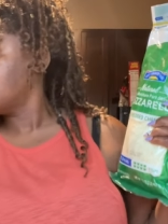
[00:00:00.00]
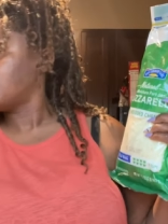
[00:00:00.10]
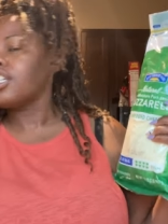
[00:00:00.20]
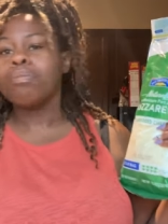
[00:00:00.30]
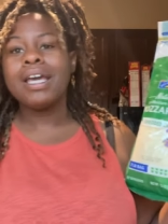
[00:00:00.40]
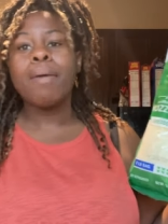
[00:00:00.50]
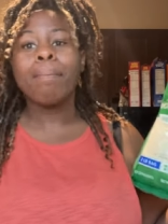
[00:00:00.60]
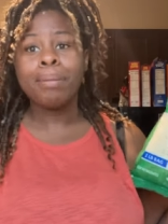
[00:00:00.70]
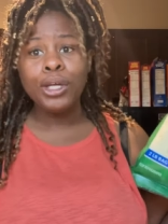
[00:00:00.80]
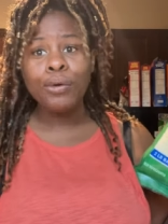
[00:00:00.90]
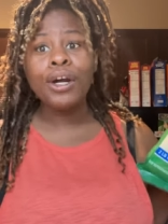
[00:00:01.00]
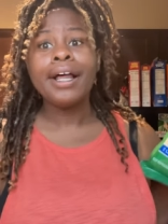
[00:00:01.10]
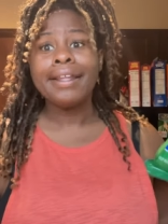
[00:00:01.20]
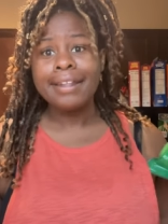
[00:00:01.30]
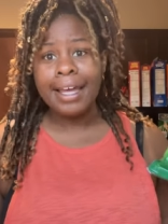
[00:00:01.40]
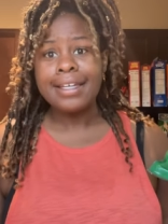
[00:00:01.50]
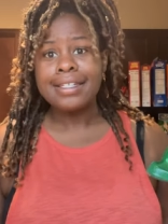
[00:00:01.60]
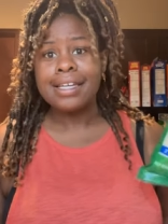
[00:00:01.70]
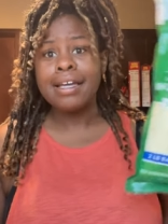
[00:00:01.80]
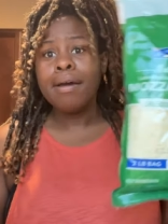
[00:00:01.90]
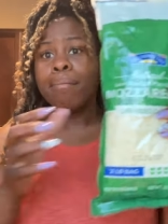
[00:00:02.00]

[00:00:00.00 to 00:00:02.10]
Just being pure lazy.